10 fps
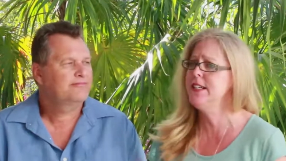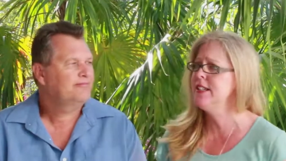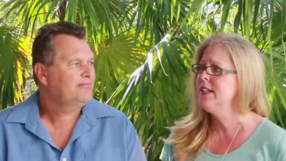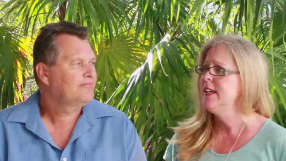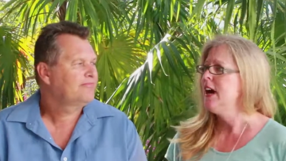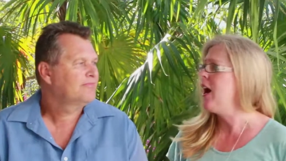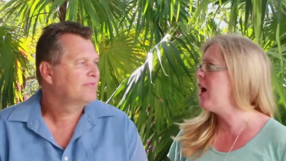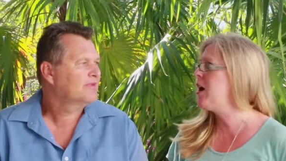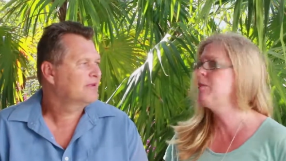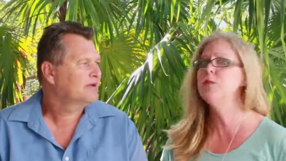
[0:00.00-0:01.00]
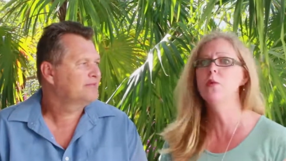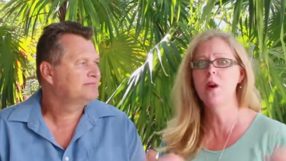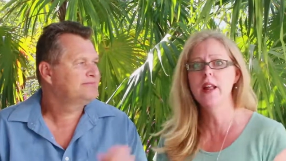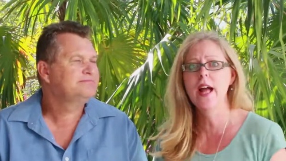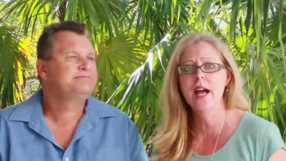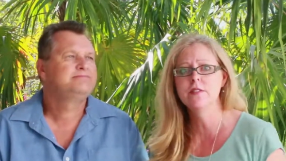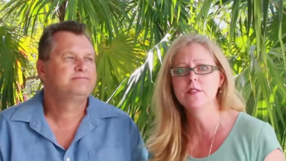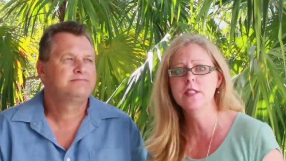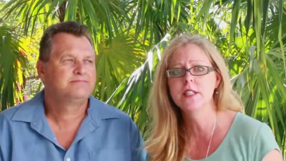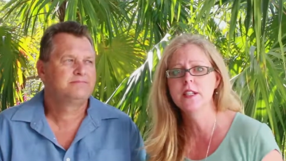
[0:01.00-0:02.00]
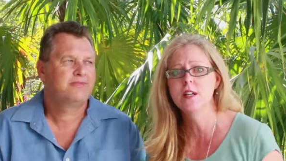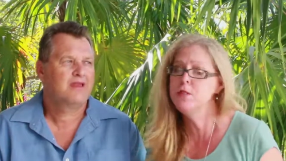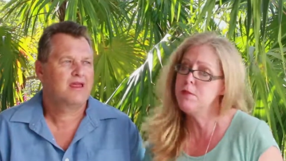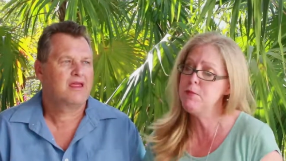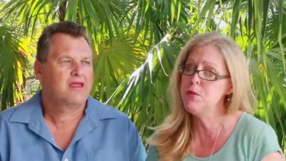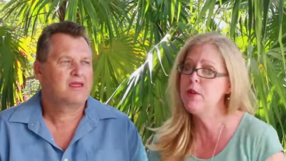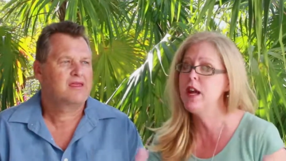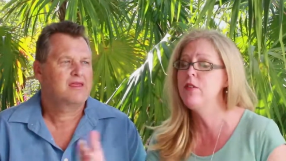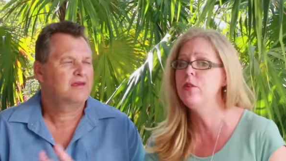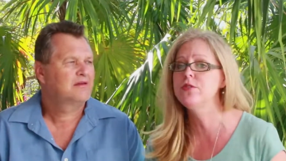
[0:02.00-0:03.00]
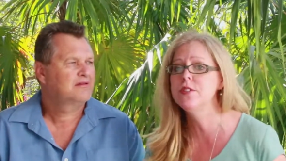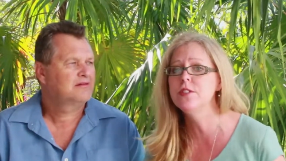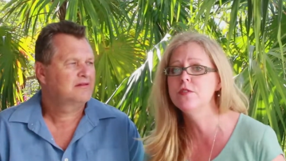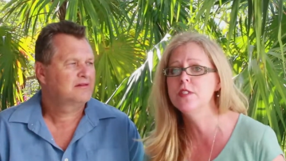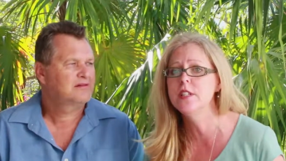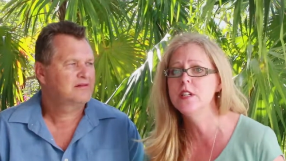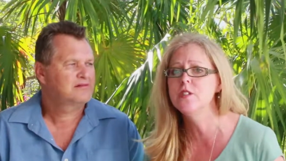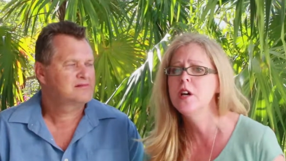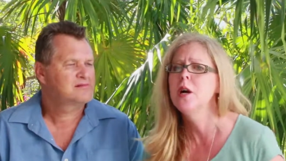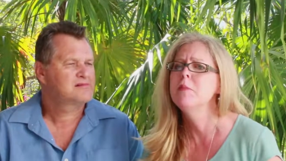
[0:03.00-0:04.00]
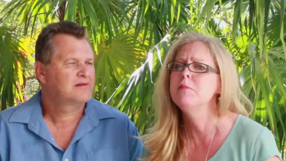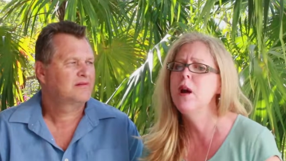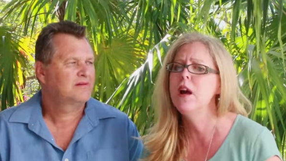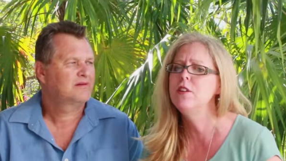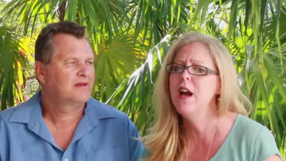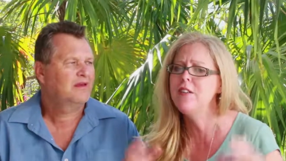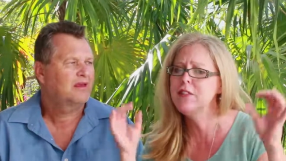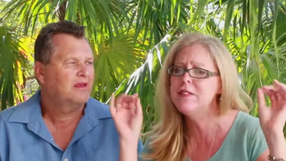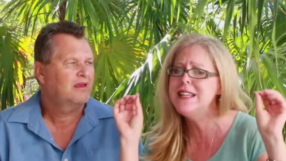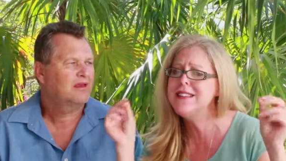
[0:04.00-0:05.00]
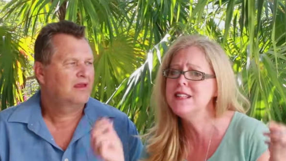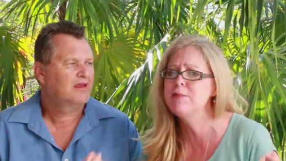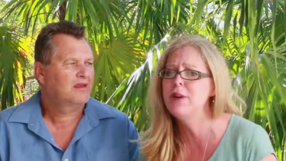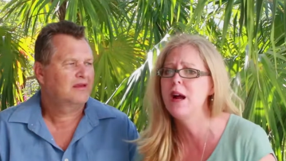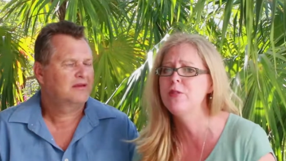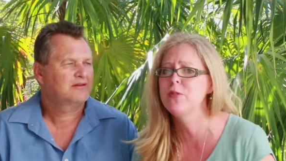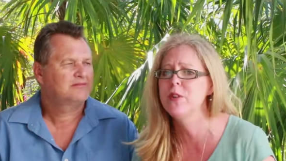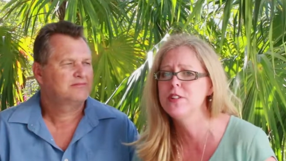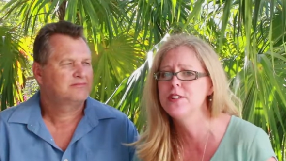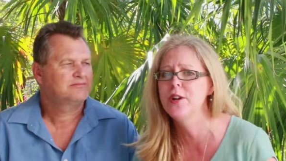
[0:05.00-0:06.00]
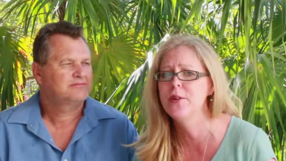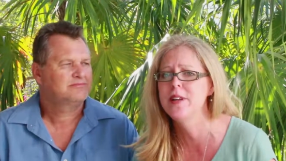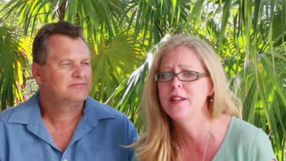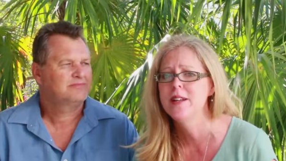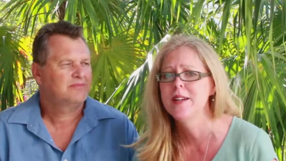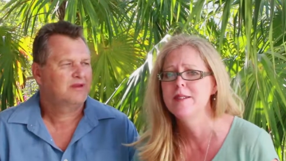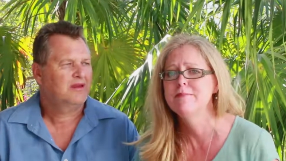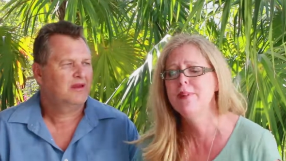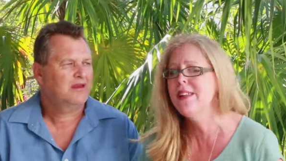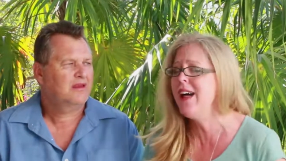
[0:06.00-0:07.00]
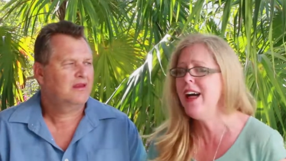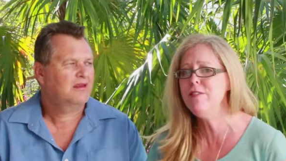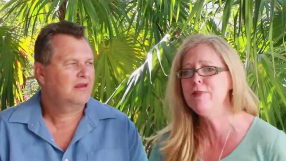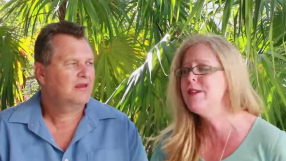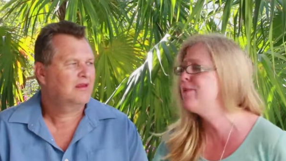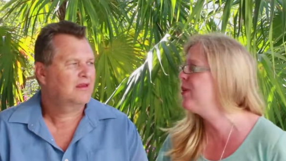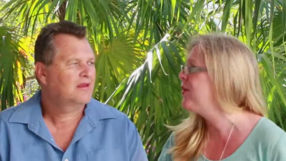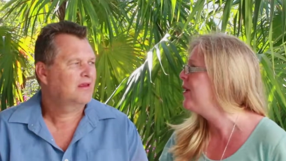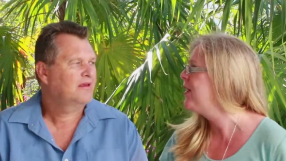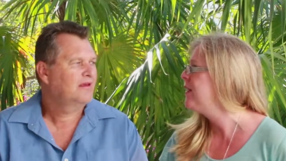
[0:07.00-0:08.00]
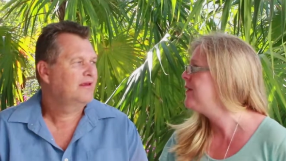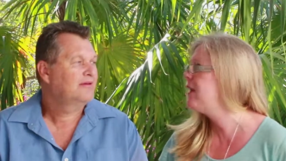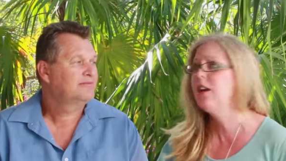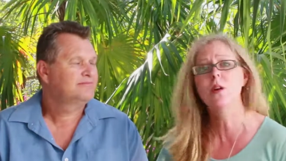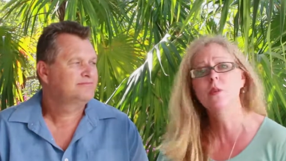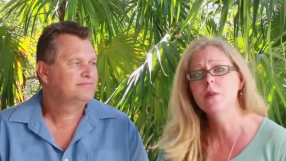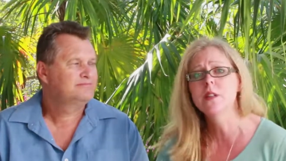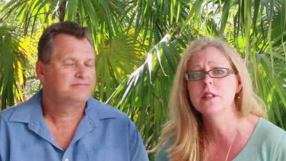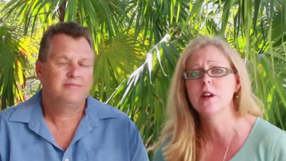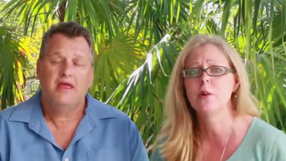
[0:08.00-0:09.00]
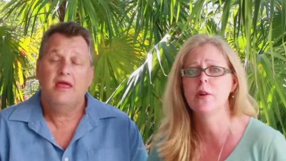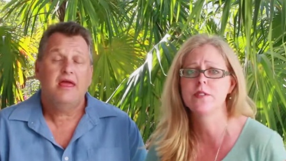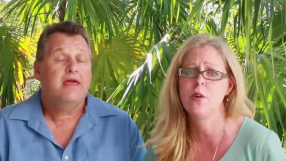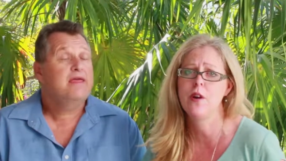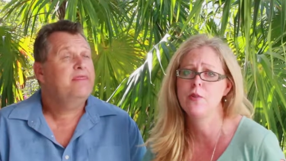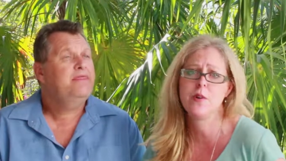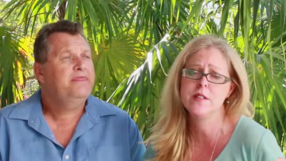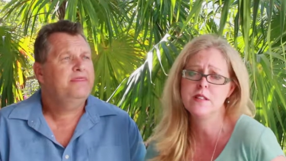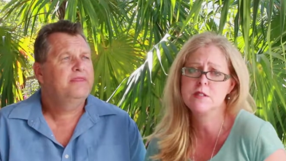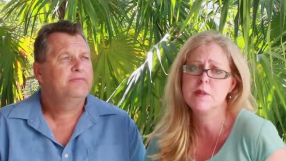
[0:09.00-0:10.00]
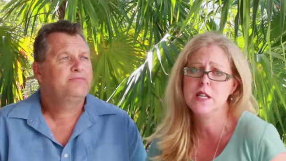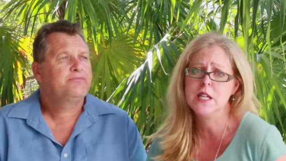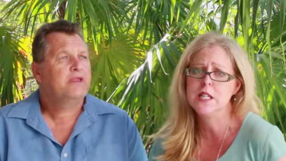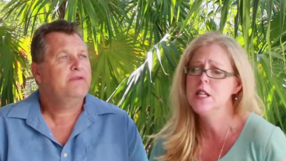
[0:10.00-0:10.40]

Speaker 1: right? Um, you want to have a video. Maybe you want to have a whole series of videos, and you have an inkling perhaps of what should go in it. But a lot of people they don't really know what's going, what needs to be in,